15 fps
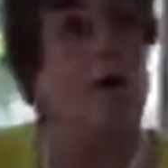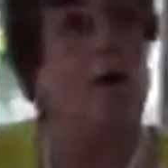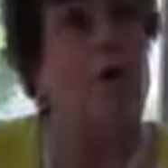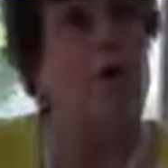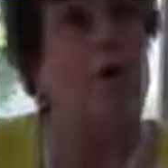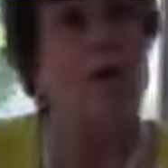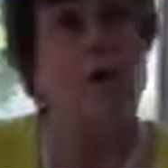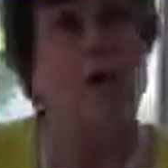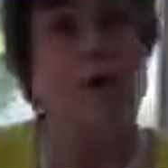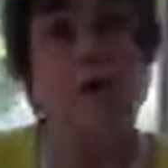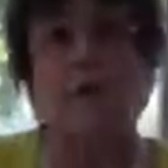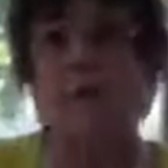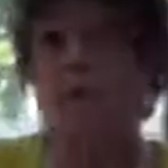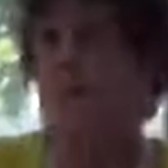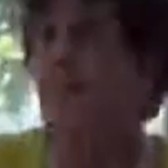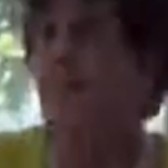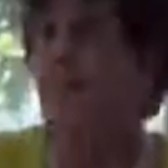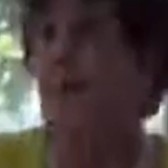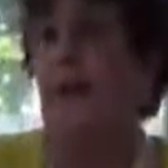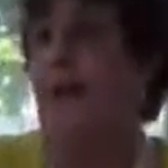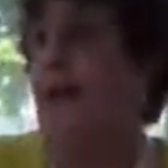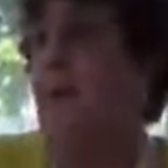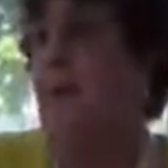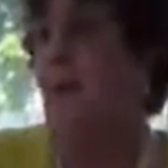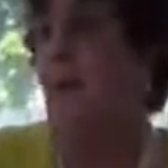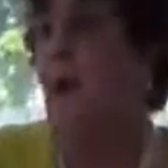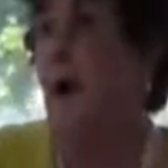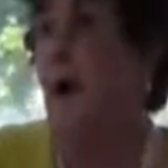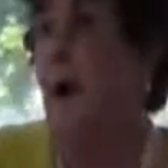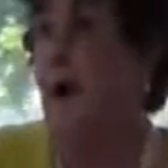or play in the
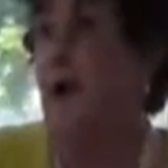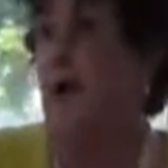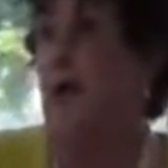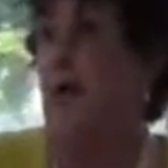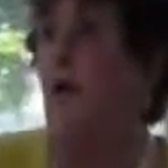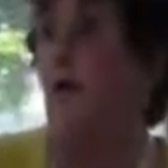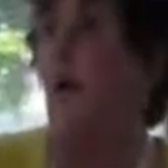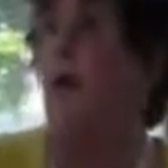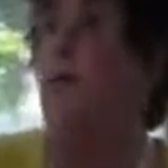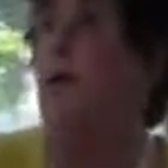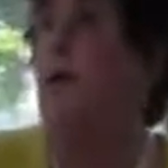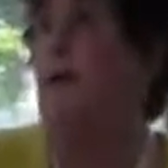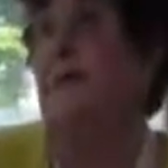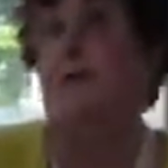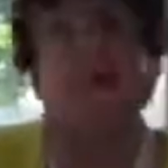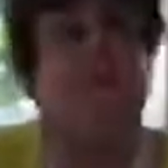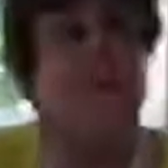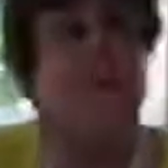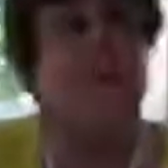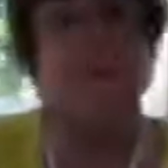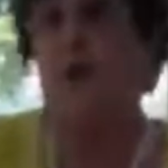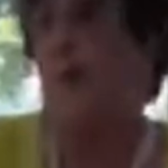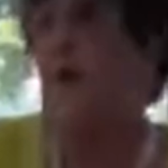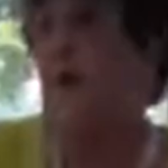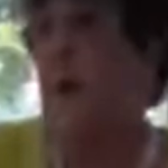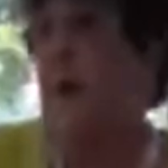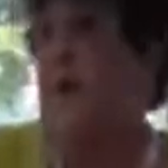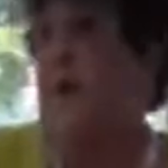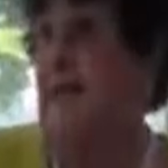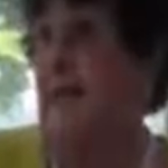water or sometimes go
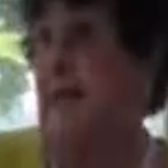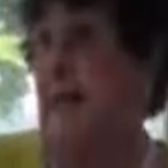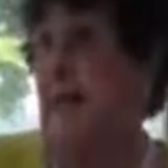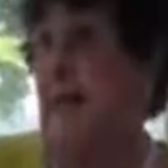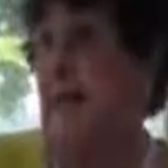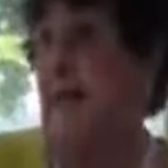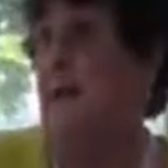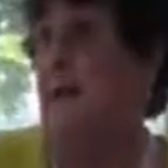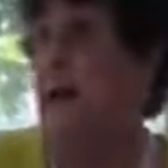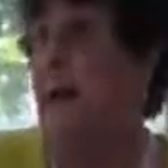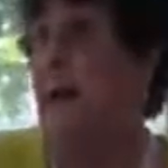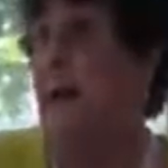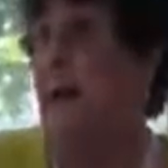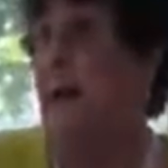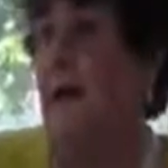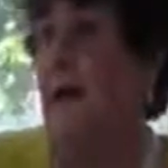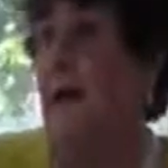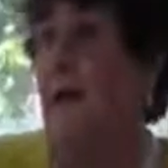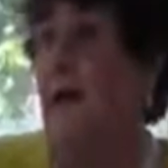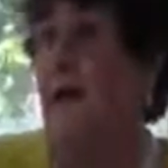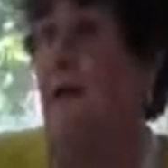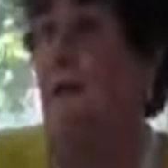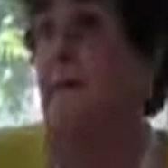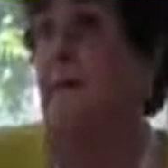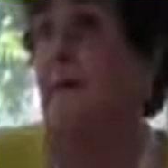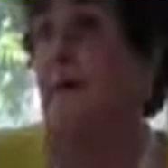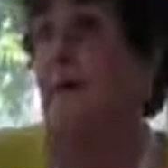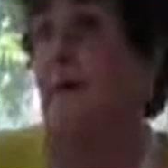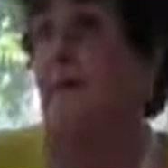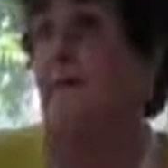ice skating. And
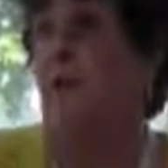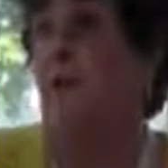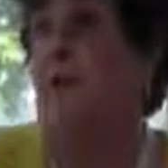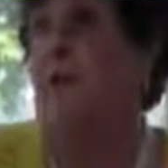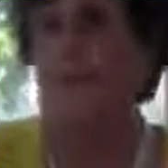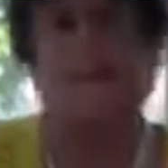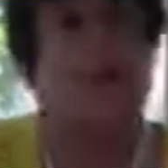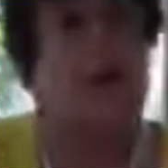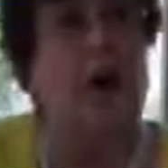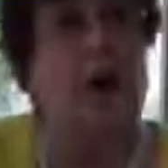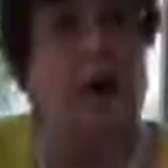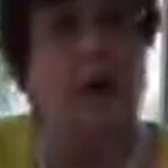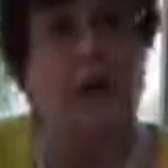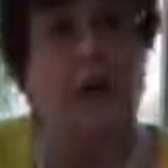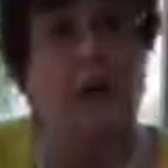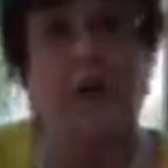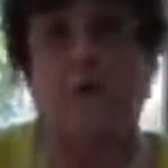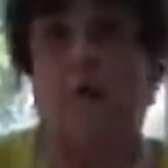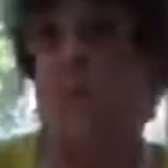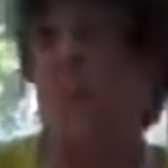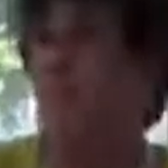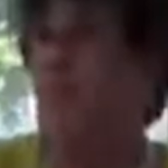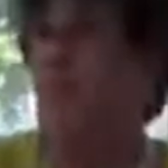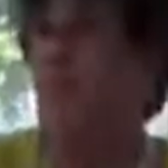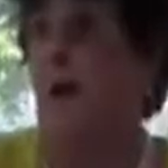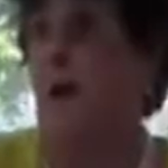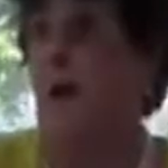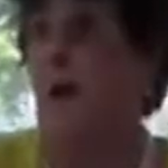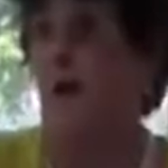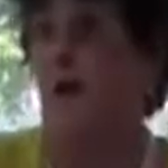of course the Ark was
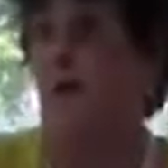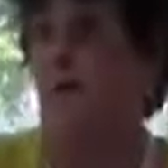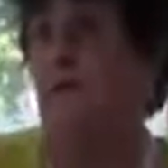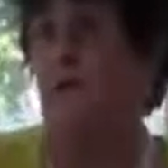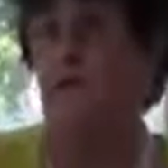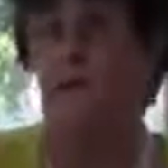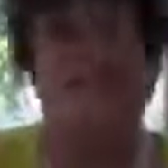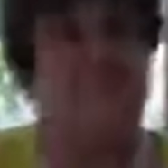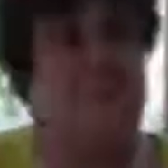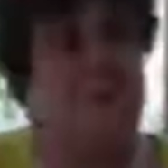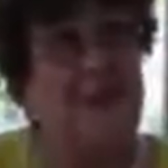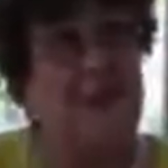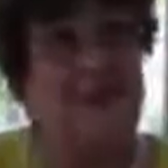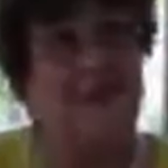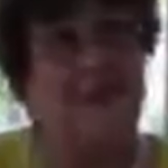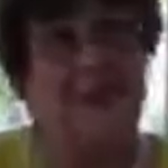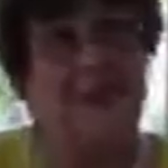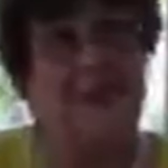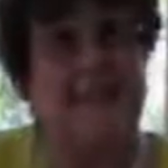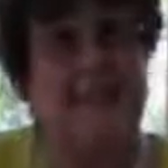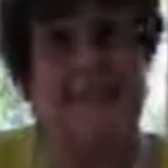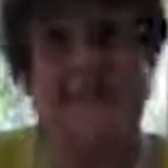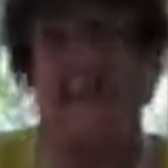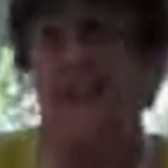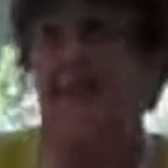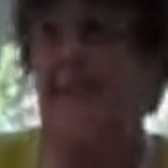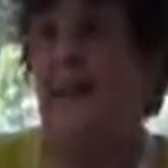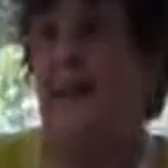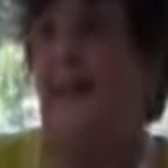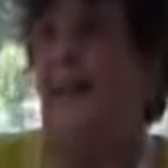right out in front of
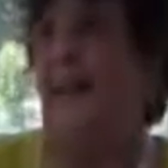Lakeside,